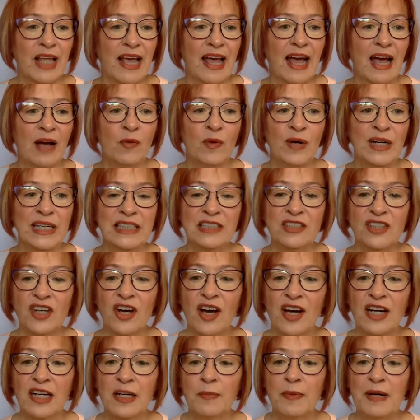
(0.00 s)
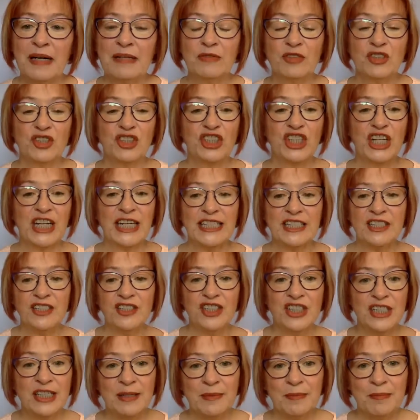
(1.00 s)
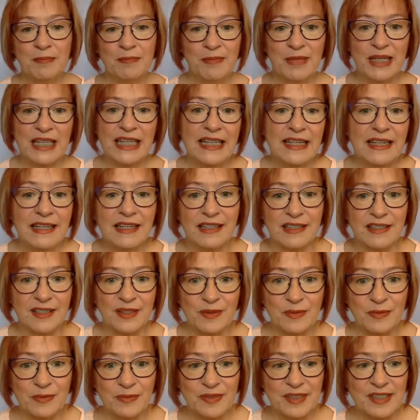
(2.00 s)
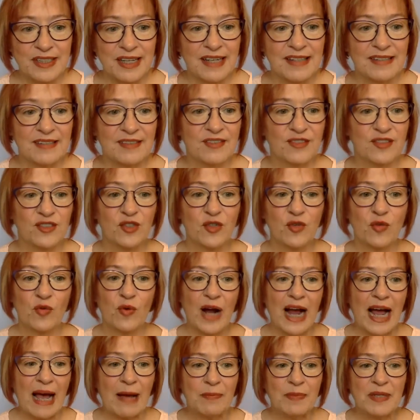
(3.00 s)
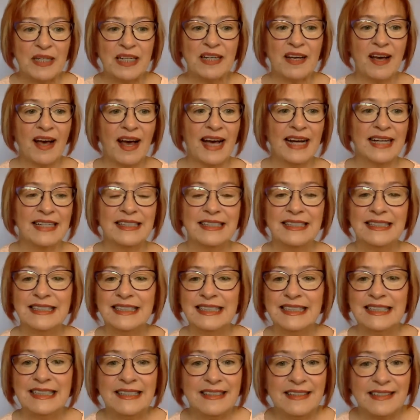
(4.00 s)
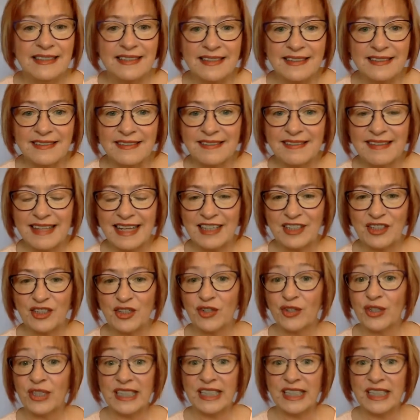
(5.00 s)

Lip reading: I want to talk about changing mediums and scrapping ideas that your